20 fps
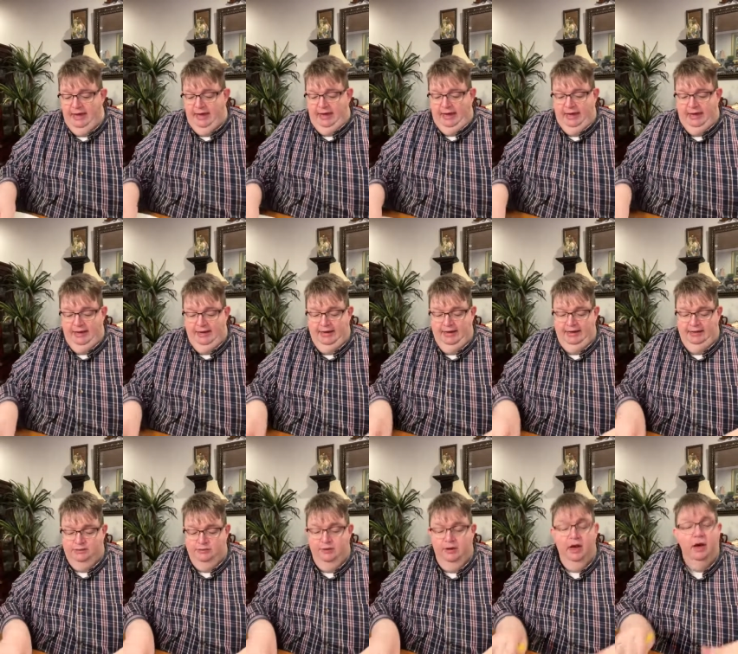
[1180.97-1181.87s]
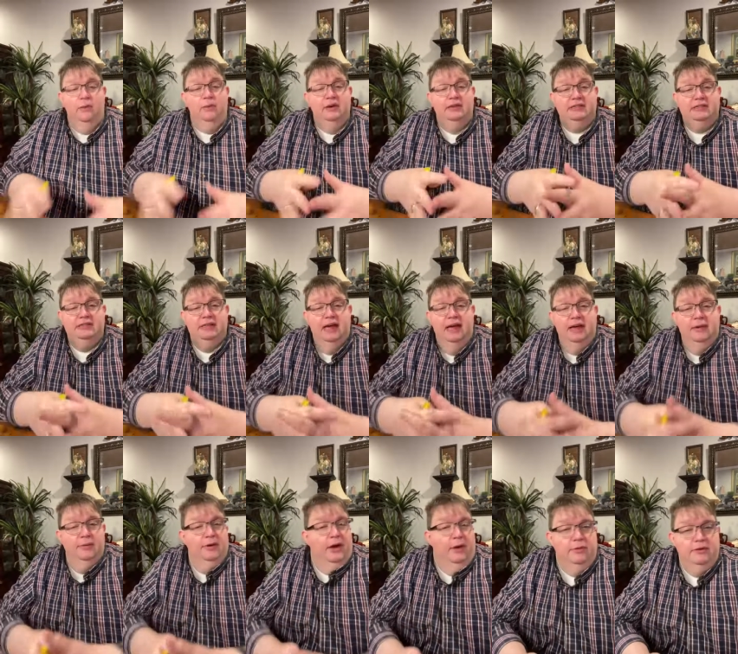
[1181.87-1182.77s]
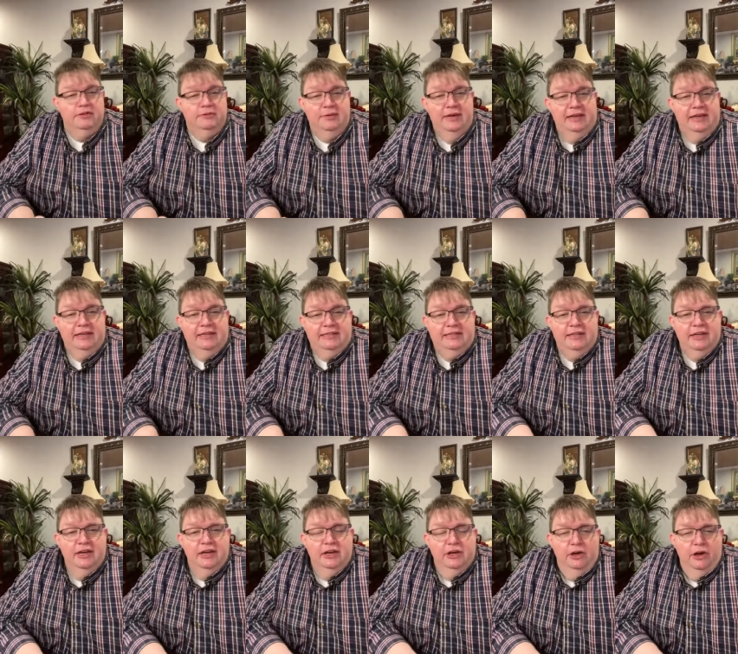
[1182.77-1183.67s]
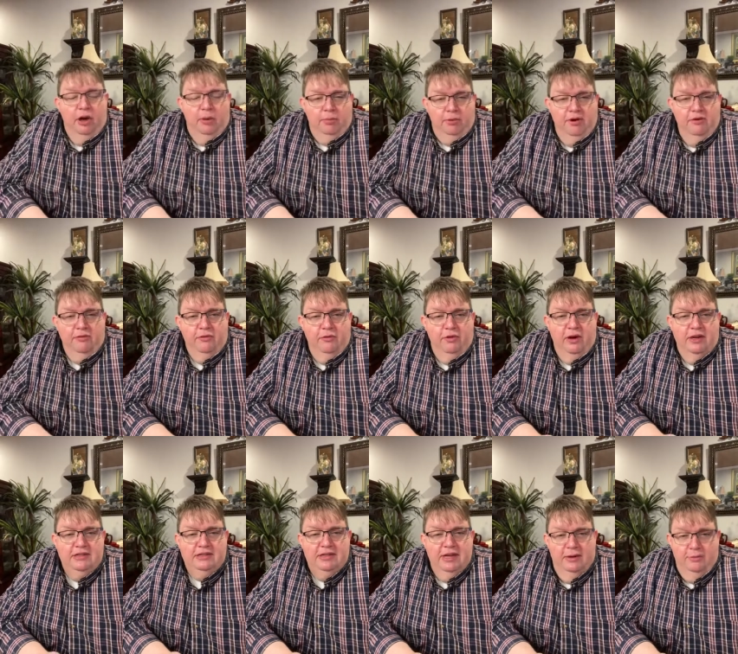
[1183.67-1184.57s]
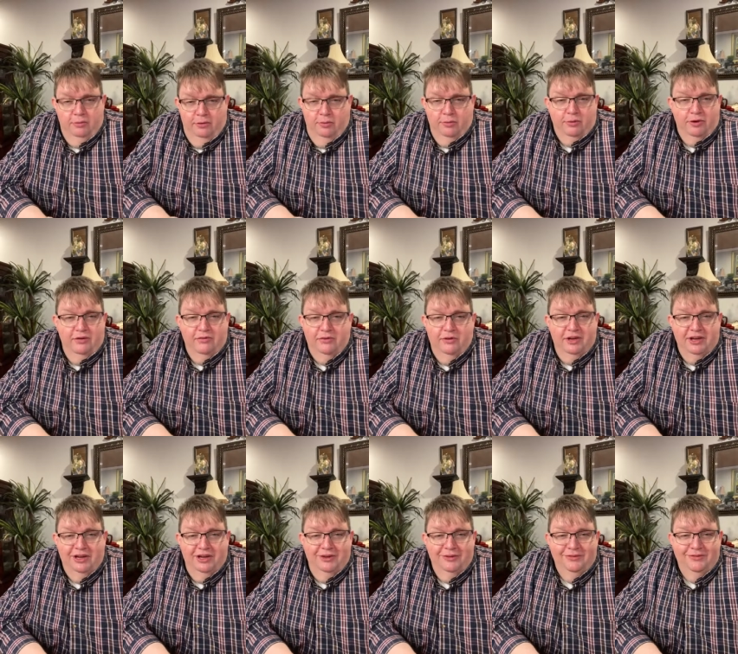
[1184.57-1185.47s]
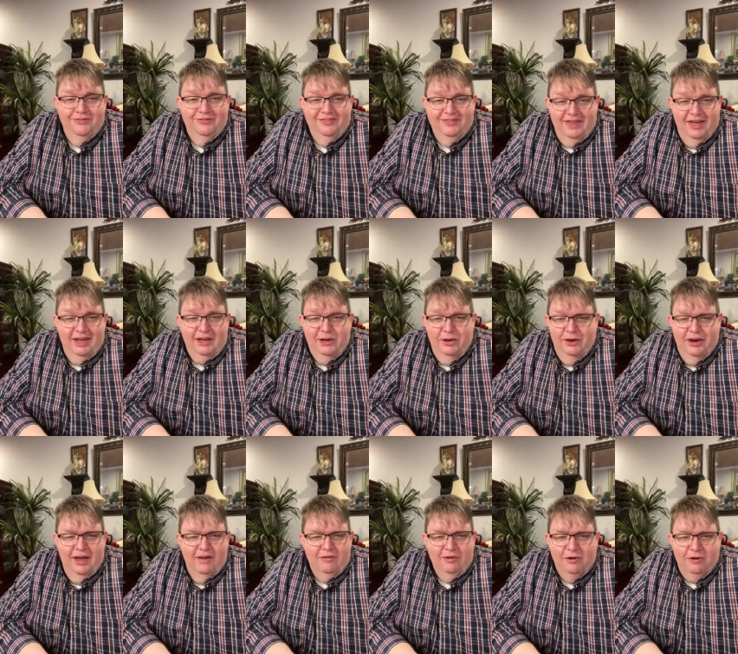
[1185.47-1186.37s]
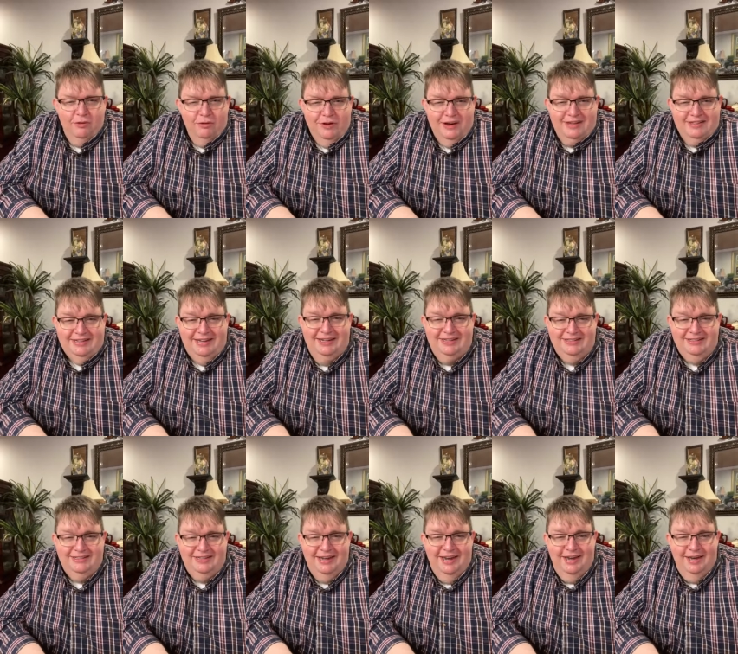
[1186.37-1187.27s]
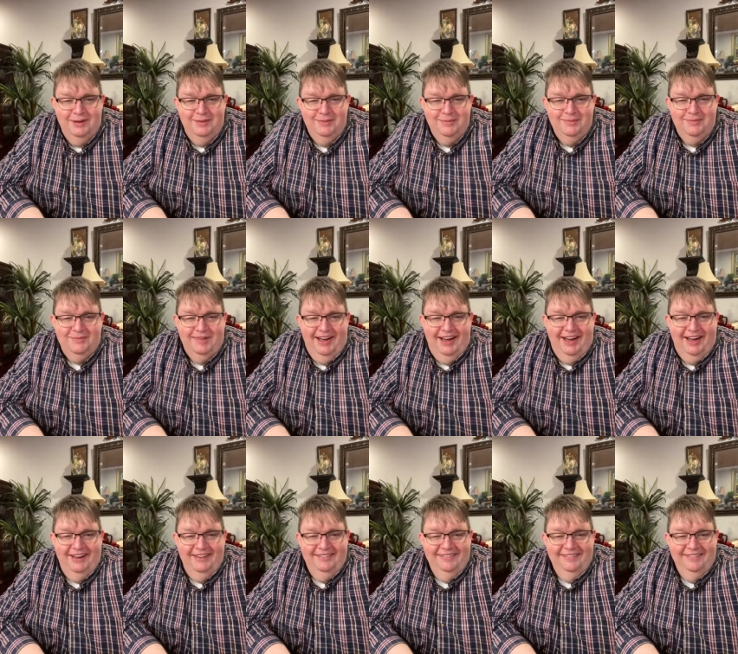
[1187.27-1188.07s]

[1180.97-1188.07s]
and as we always say we always mean it y'all pray for us and we'll pray for you thank you and have a great day today bye